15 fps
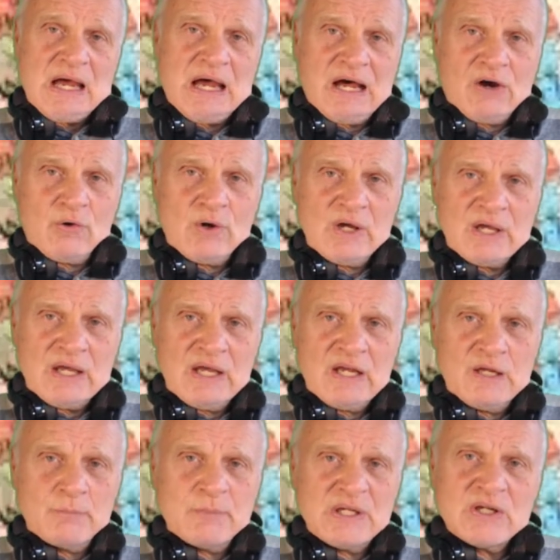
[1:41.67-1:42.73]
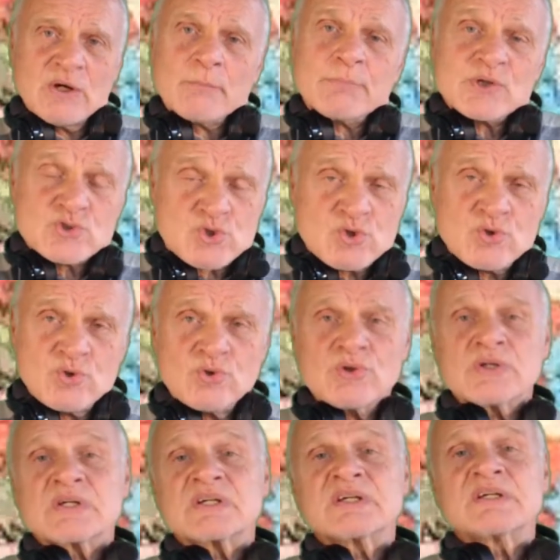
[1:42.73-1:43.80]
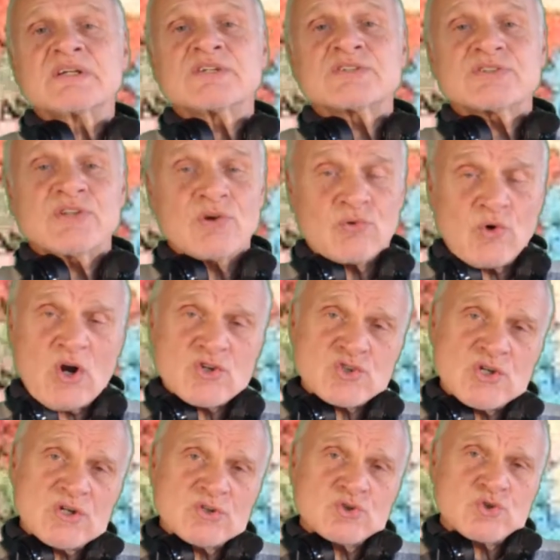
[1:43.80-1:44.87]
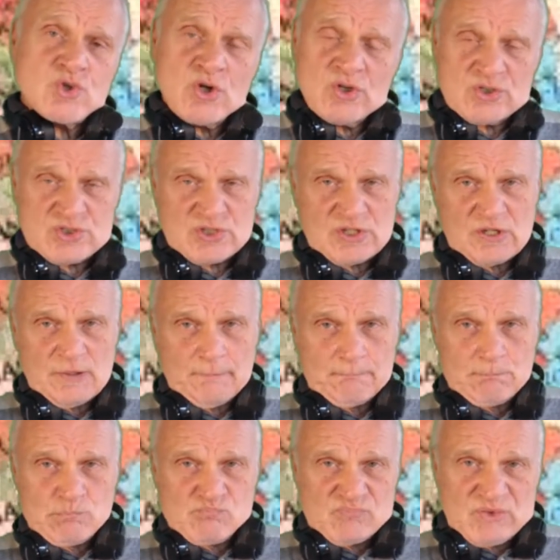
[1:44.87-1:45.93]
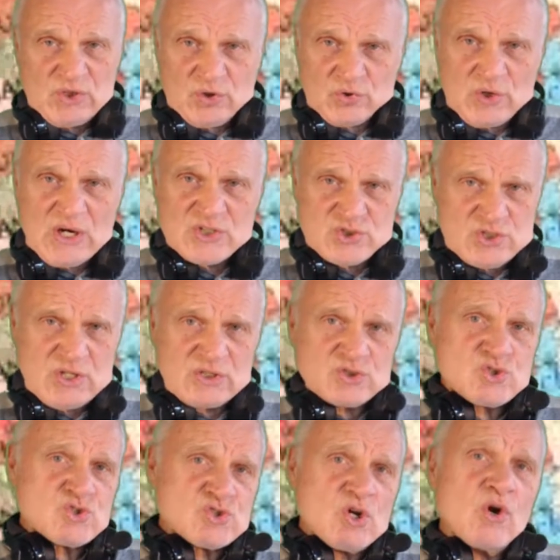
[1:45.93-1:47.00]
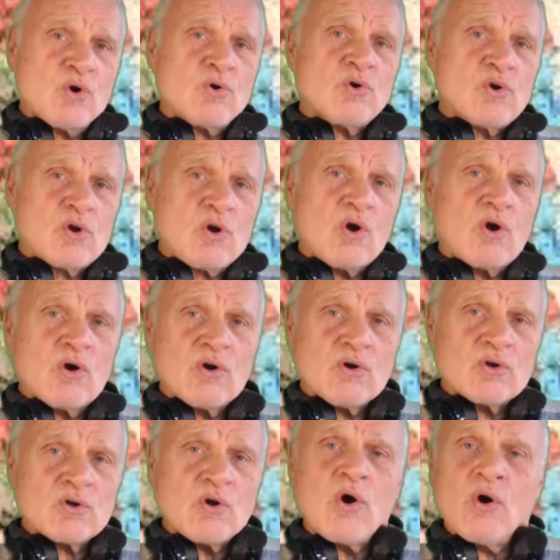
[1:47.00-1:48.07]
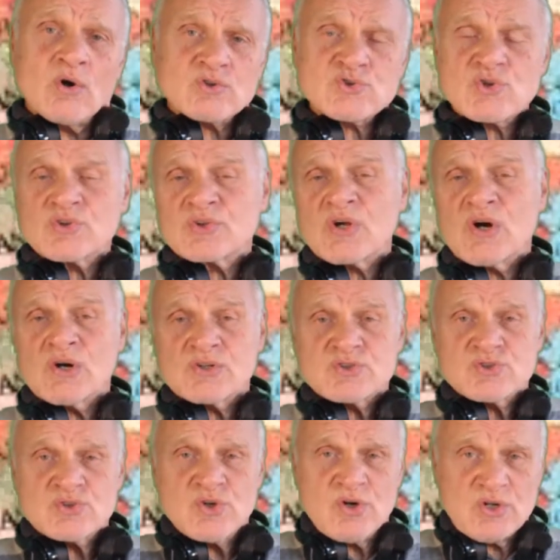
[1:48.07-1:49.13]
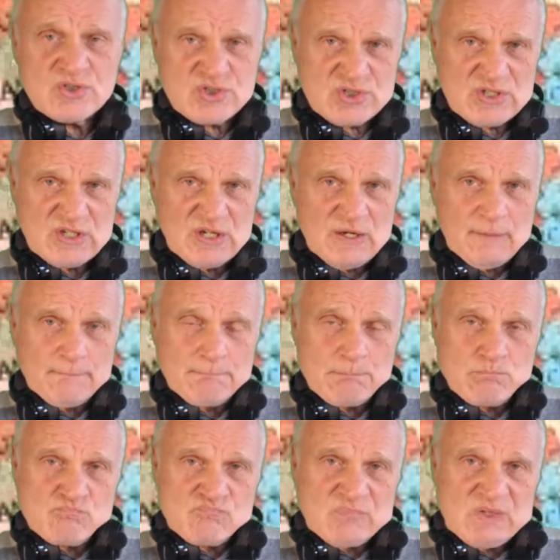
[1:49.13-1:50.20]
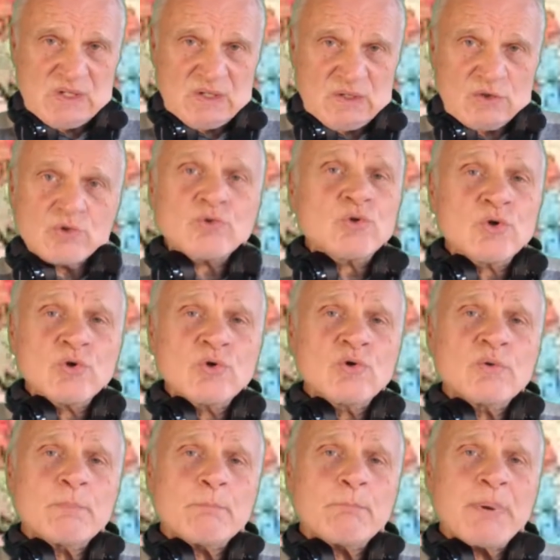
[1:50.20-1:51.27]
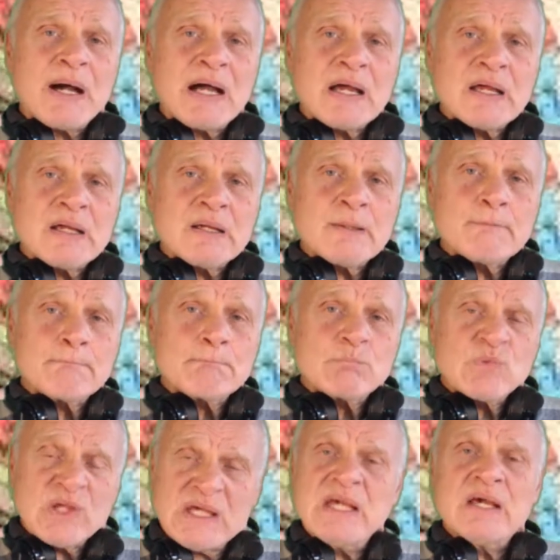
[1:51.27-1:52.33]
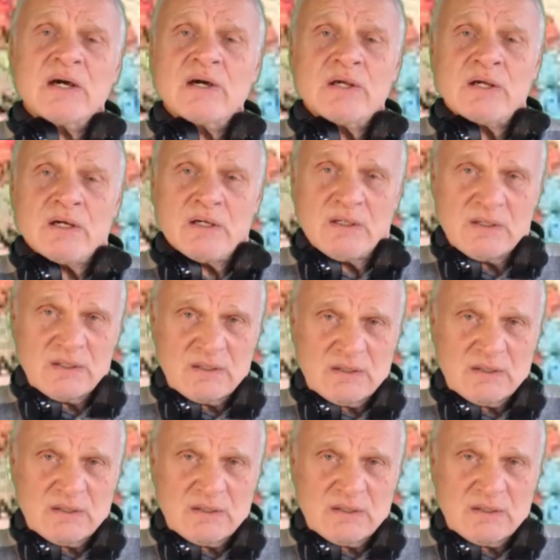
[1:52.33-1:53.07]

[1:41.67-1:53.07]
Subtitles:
Our enemy number two is the Russian Church. The Russian so-called Orthodox Church, ruled by Kirill,